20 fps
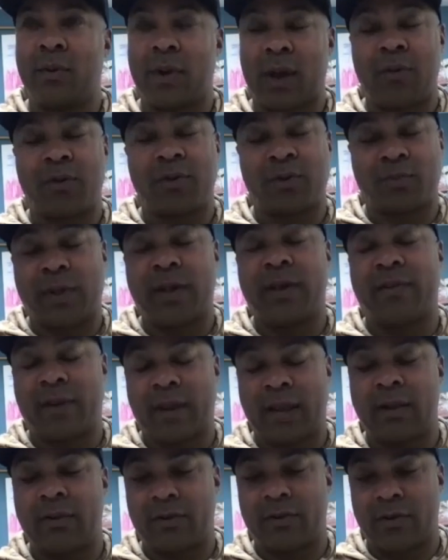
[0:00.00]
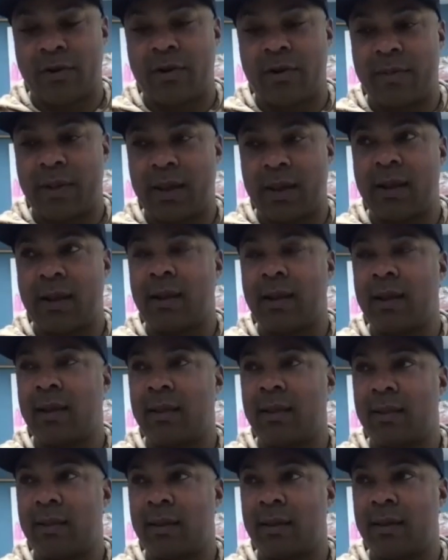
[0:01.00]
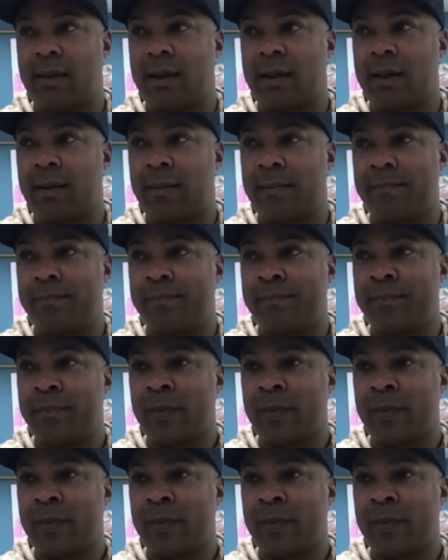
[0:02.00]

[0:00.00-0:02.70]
I was playing in a tournament, and